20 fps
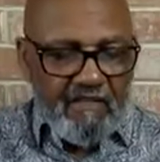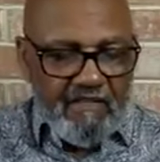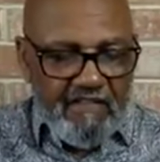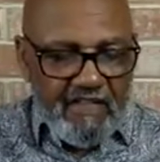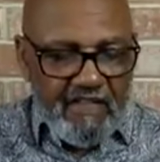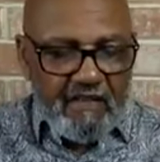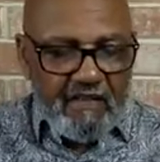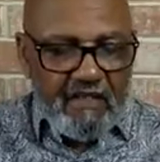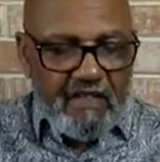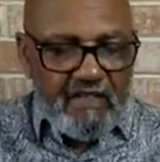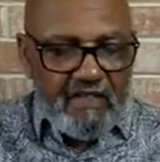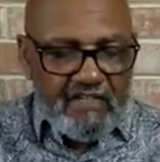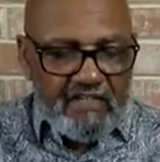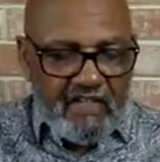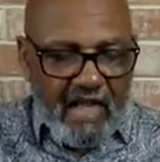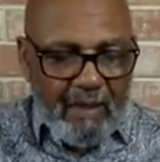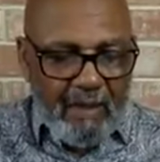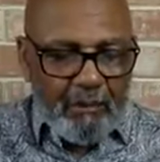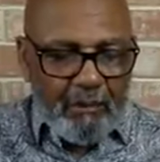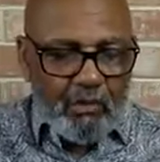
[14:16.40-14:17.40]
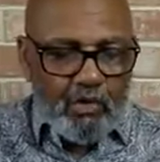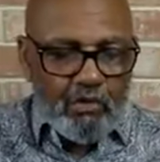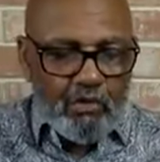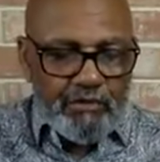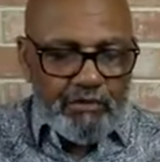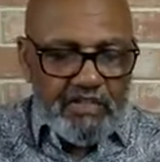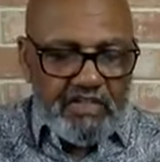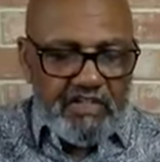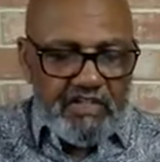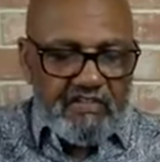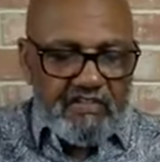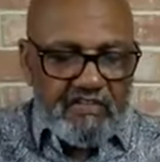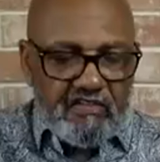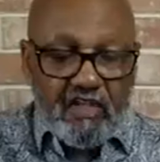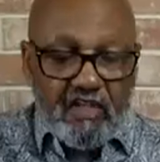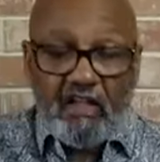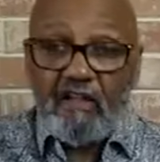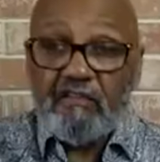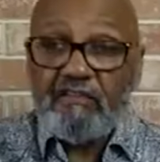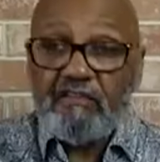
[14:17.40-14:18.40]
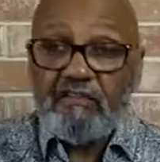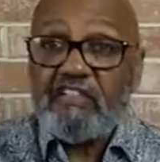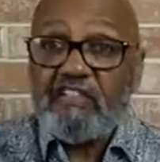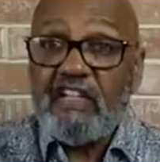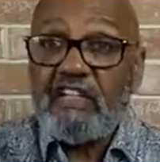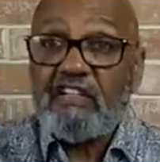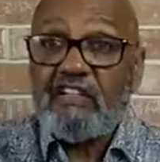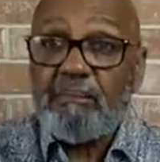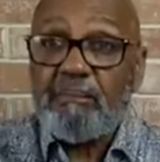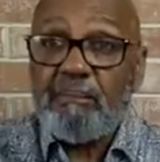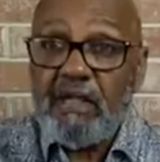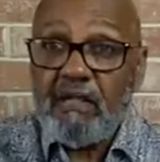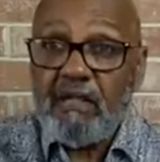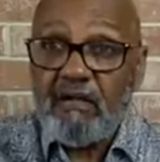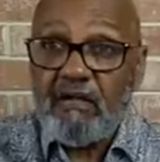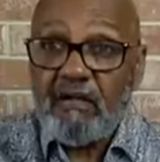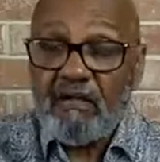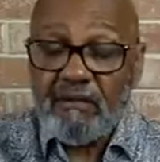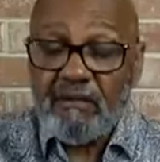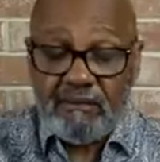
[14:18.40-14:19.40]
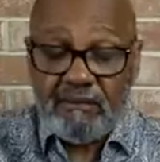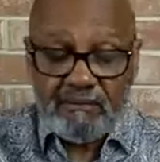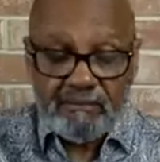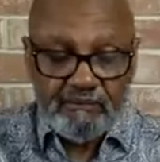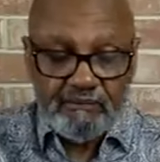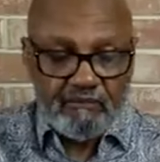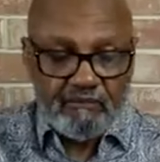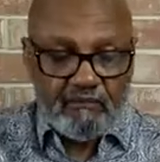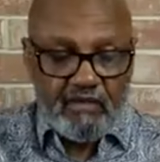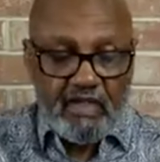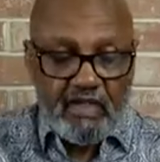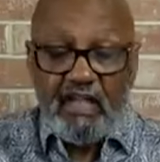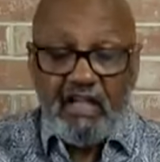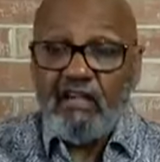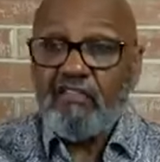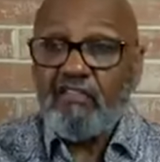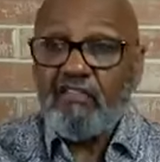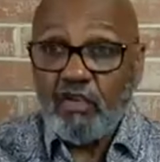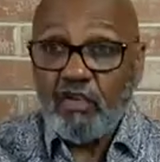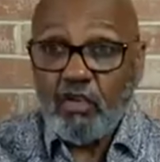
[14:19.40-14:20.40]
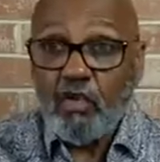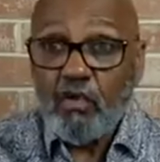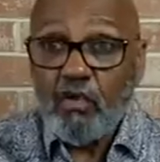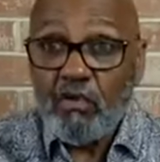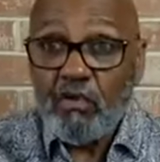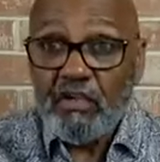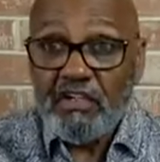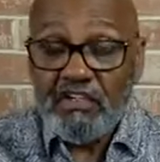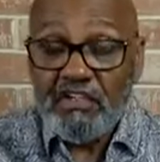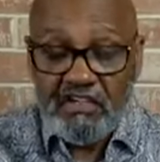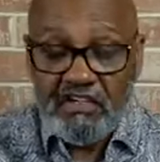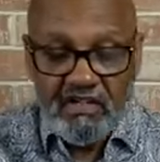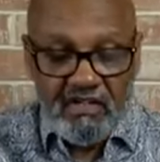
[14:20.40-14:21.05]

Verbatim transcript: Then the disciple whom Jesus loved said to Peter, It is the Lord.